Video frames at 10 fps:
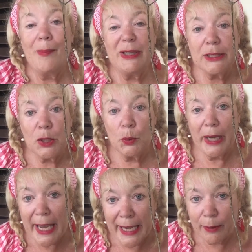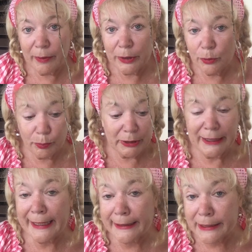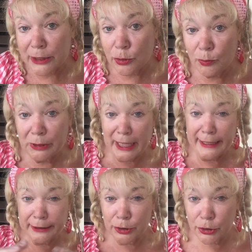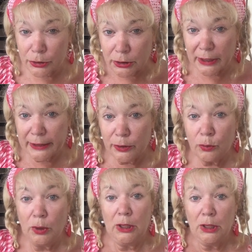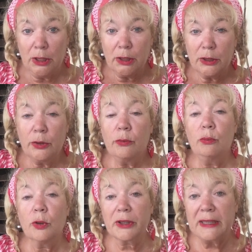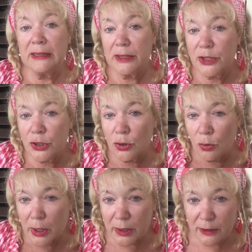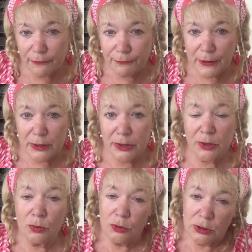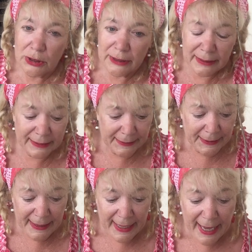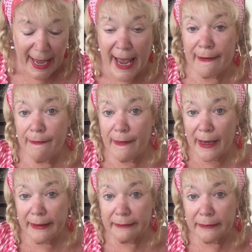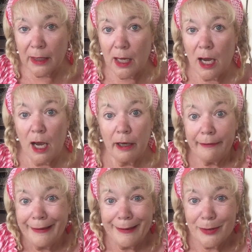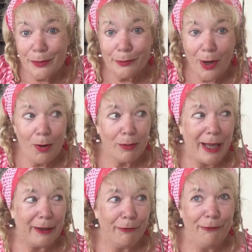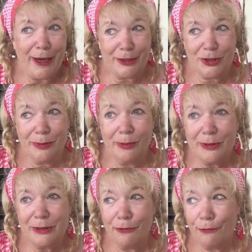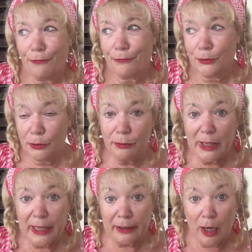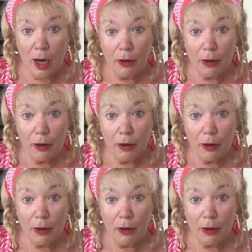But it's okay when you plant and you play in dirt and you work in the soil. It feels so good. And then things grow, like vegetables and fruit and